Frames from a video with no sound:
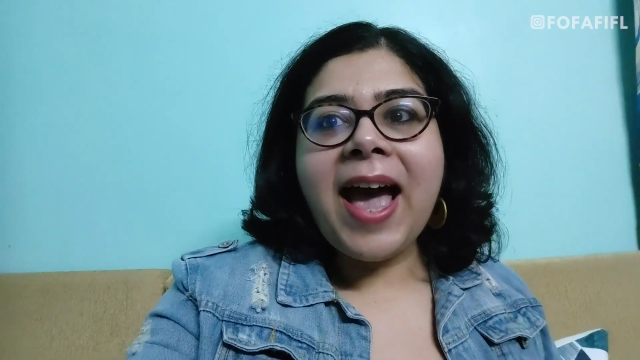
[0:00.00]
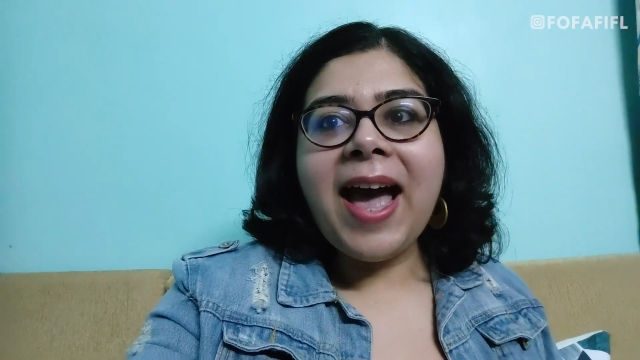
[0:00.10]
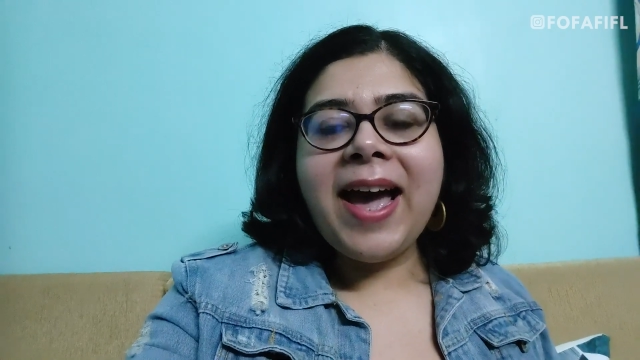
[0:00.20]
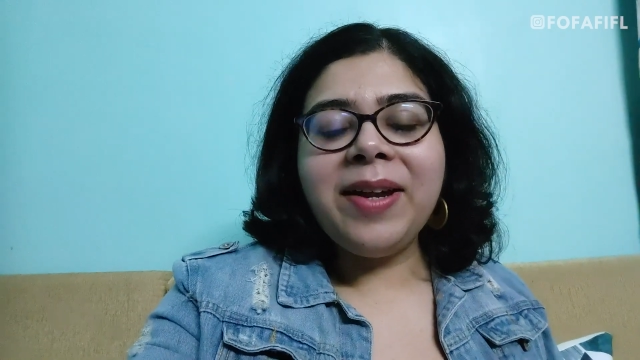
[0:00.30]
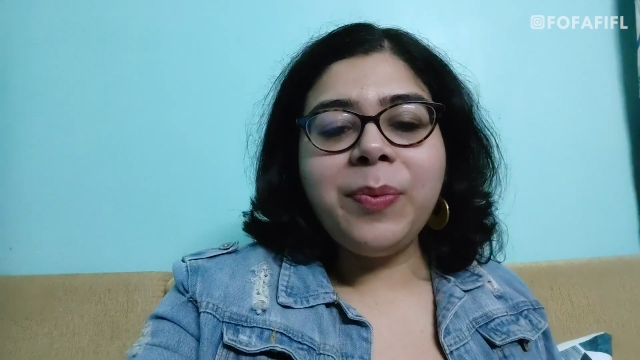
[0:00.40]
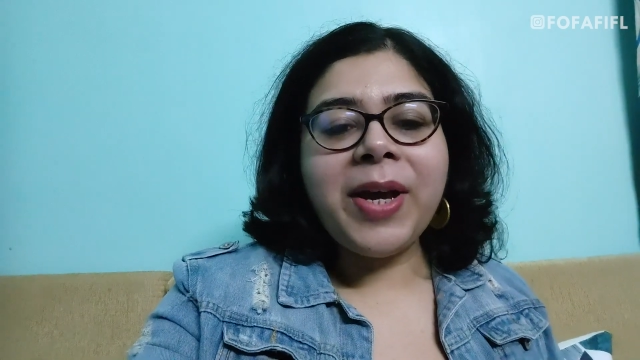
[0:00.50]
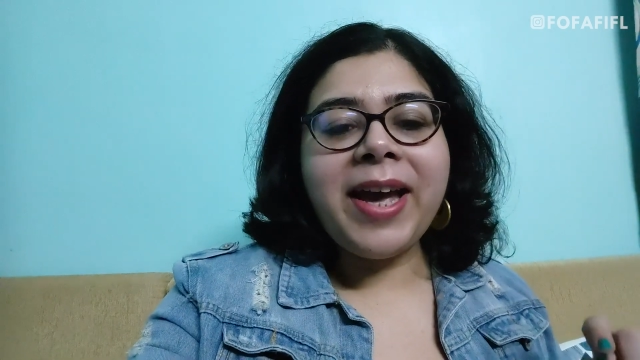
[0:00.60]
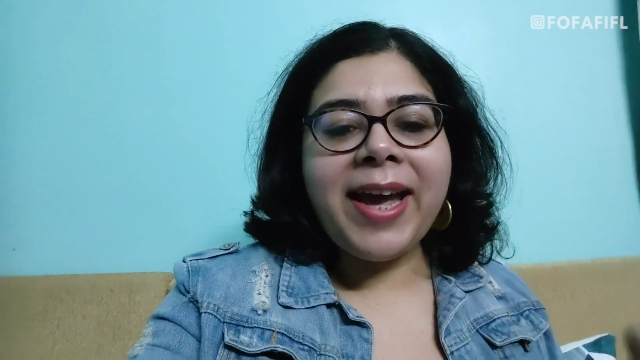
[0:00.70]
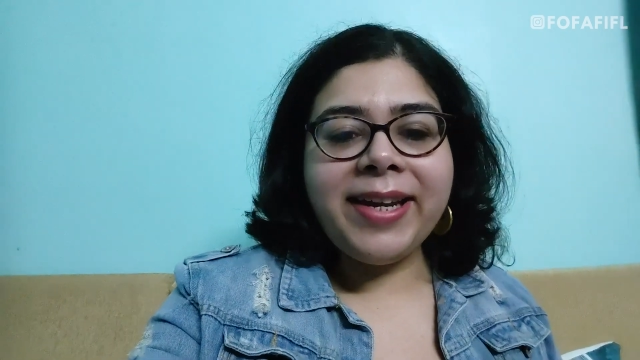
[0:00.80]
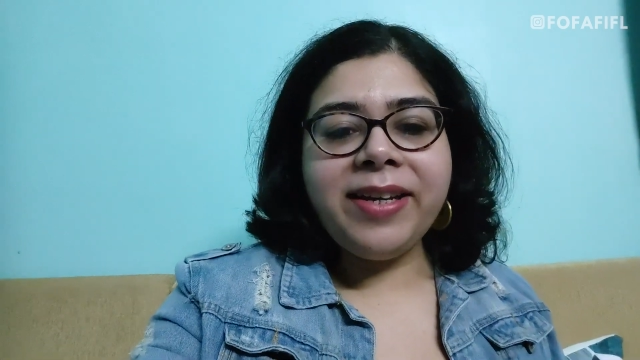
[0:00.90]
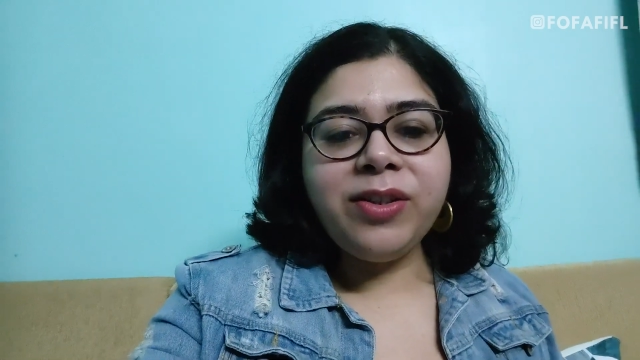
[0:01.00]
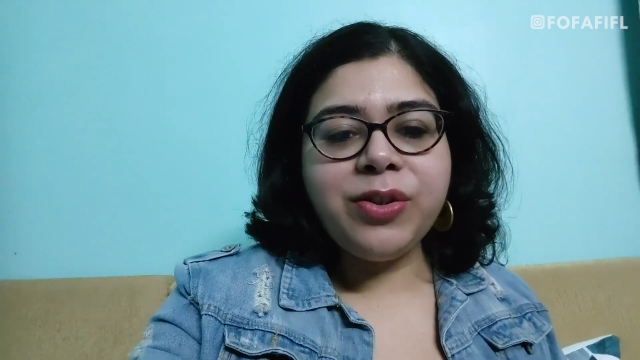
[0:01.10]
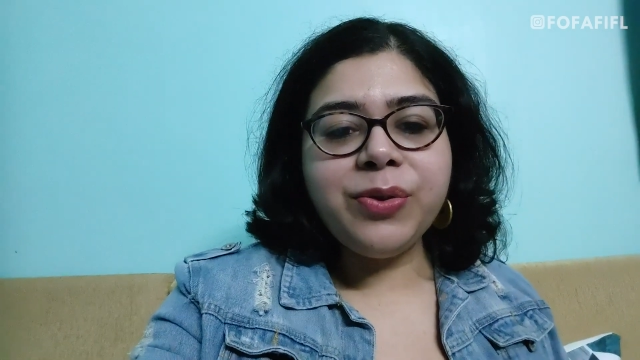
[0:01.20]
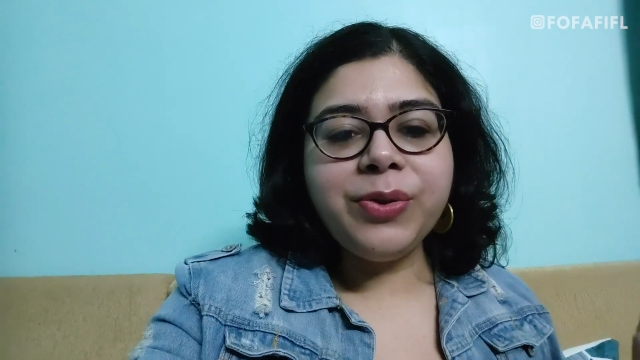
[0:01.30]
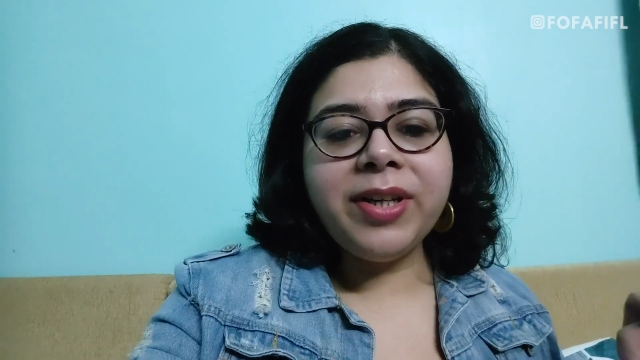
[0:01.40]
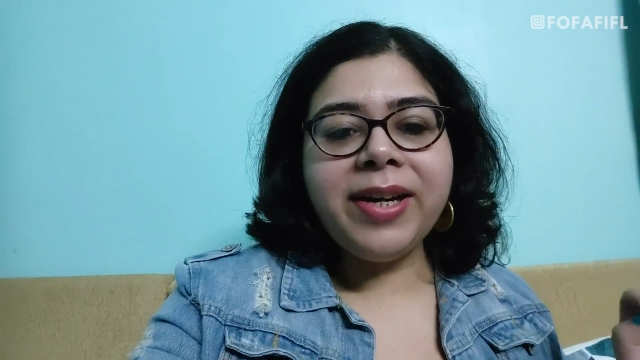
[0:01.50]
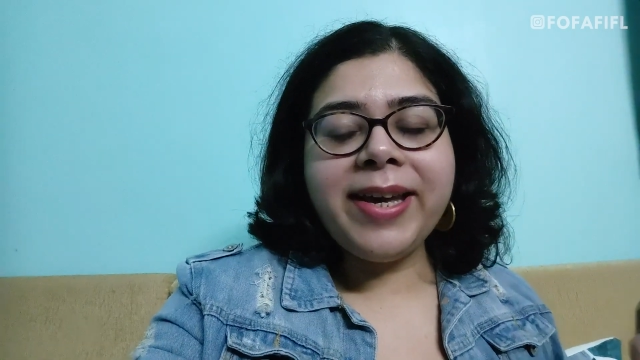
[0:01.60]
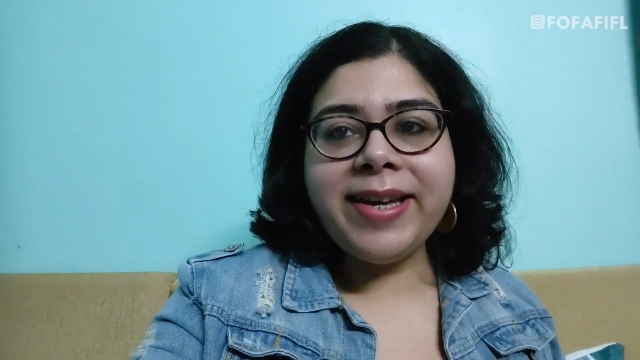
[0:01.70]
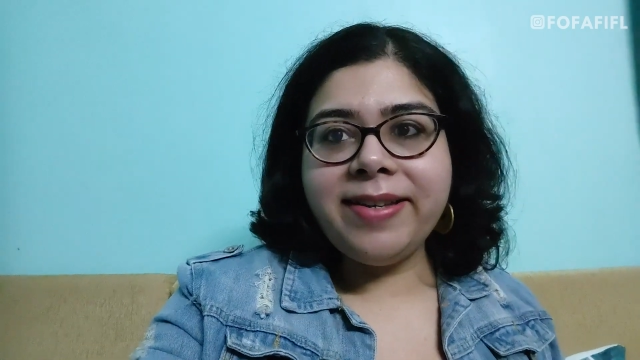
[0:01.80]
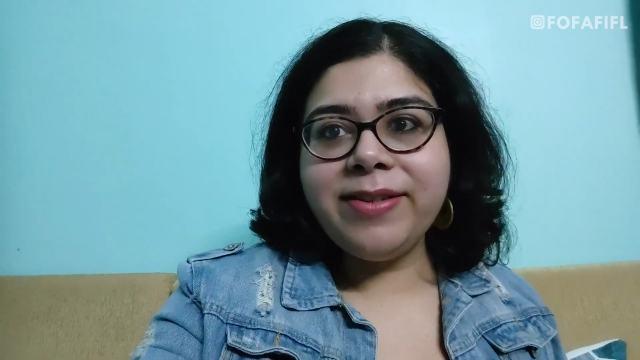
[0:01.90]
and we are heading to the
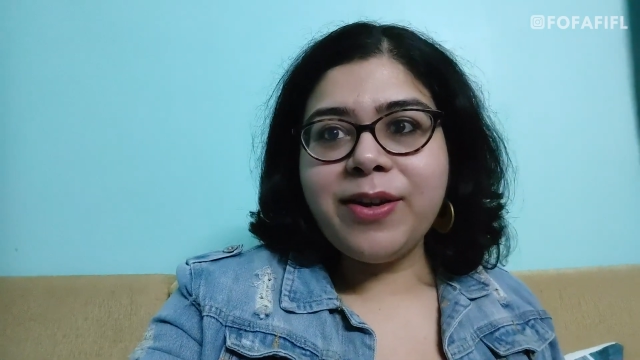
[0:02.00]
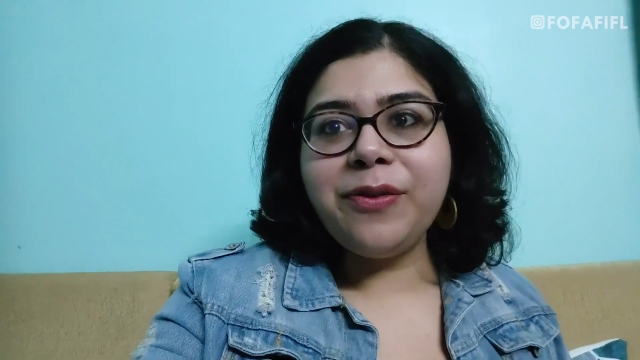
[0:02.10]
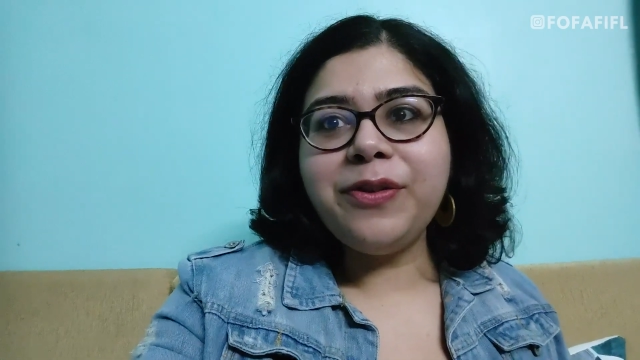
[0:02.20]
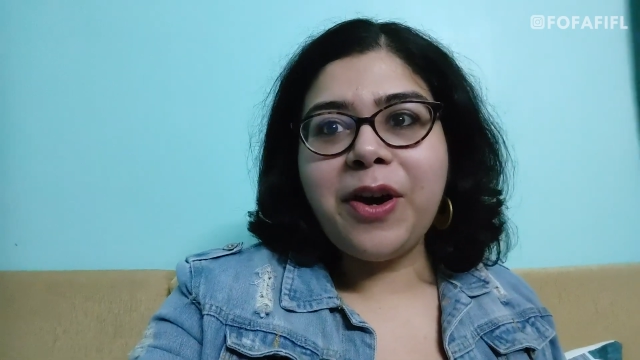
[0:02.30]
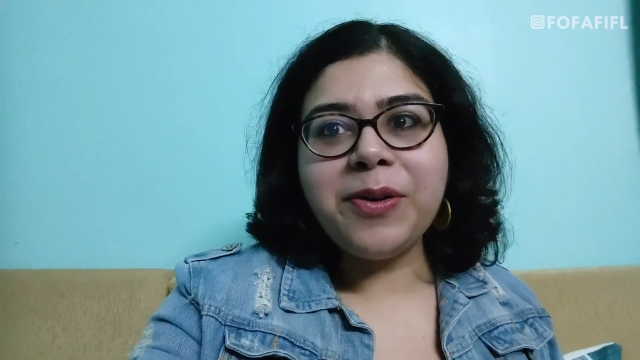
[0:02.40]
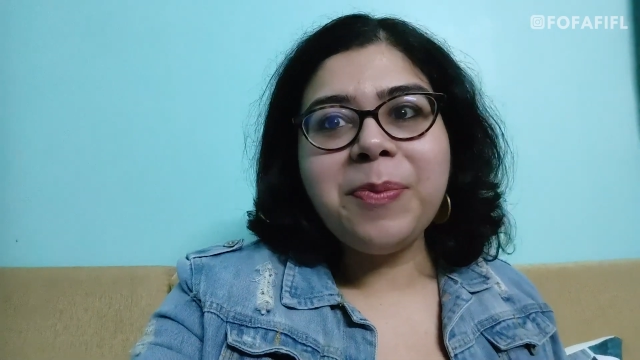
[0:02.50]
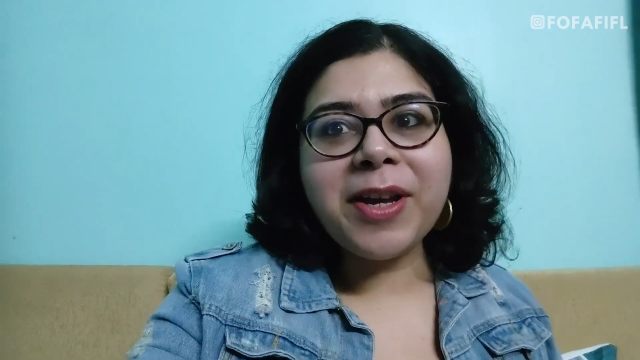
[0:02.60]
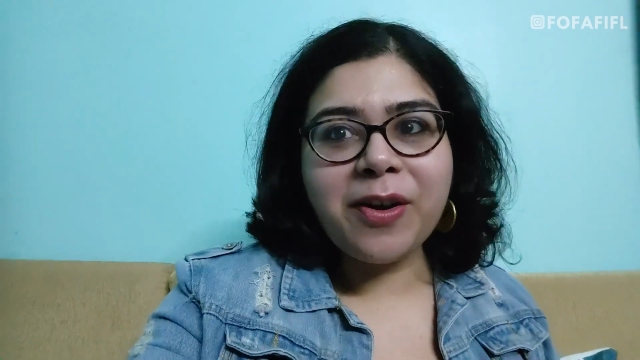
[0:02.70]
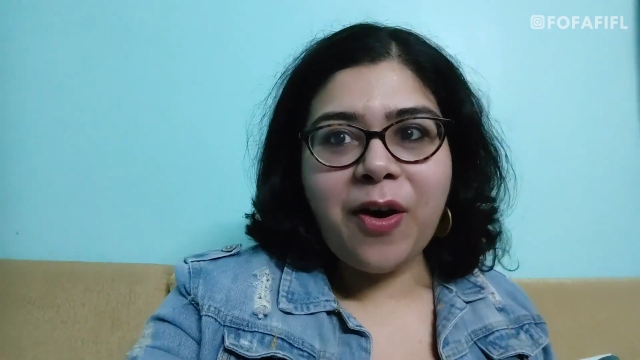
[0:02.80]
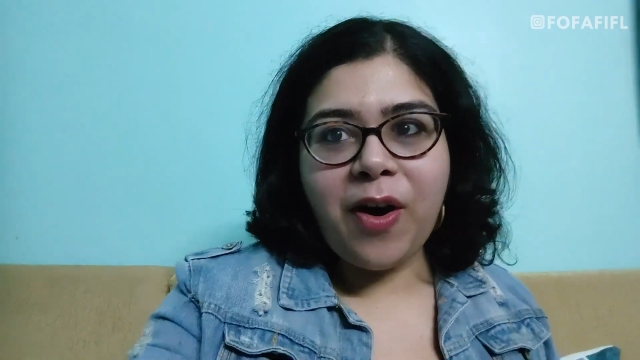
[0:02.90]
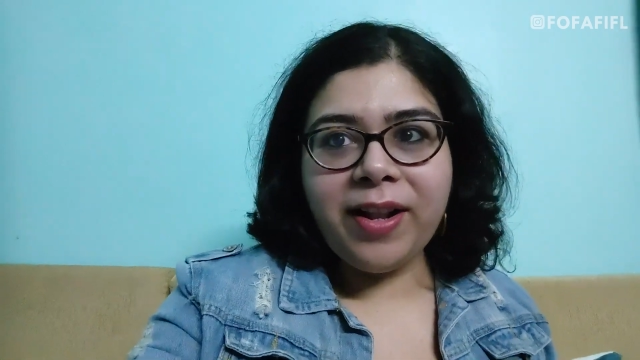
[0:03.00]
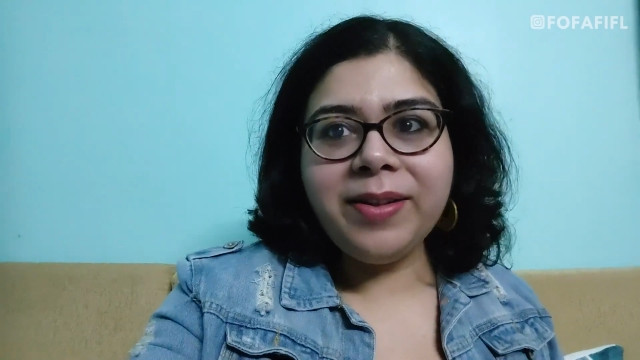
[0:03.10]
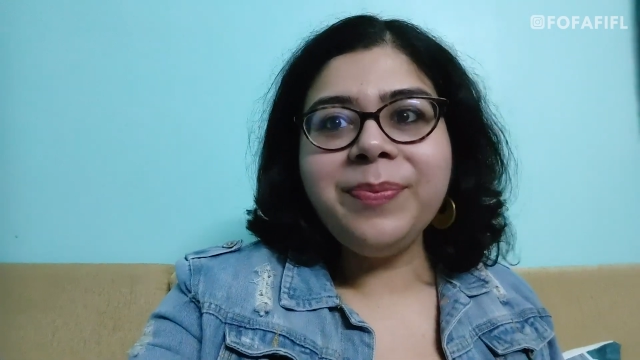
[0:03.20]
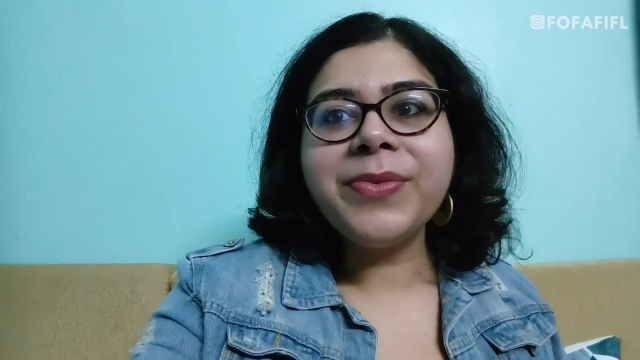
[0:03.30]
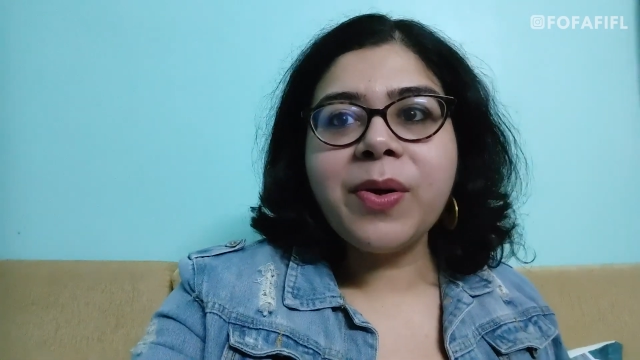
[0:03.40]
hills of North Bengal.